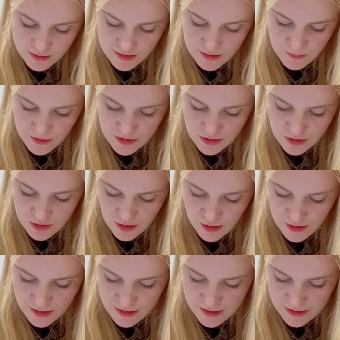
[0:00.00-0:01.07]
as I mentioned
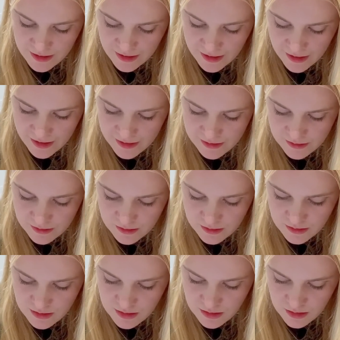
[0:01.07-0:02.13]
earlier,
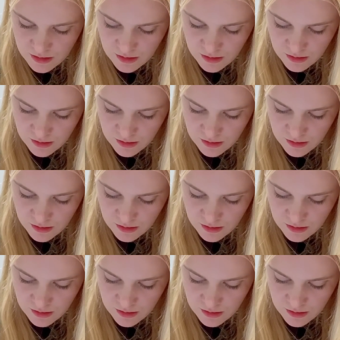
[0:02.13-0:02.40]
hands,